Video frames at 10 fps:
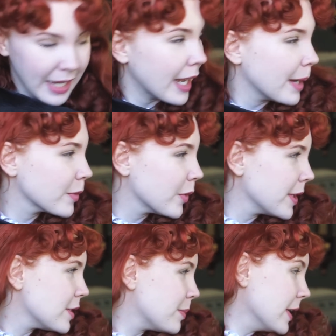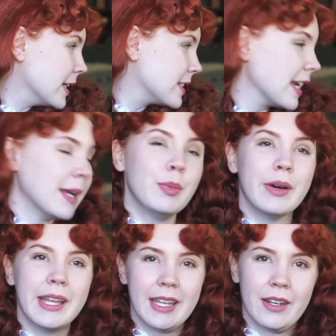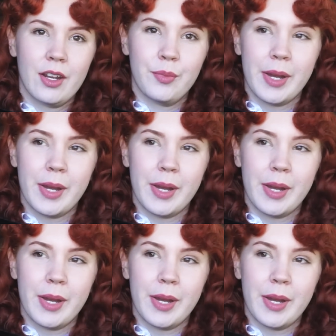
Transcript: I'm going to put a blanket on